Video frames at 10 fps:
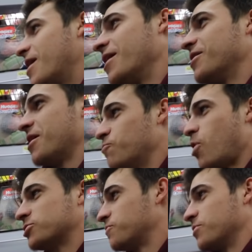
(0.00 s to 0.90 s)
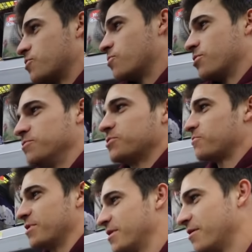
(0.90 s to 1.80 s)
I, I walked around the corner and he was
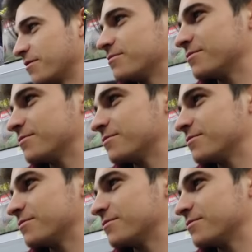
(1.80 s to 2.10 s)
already there.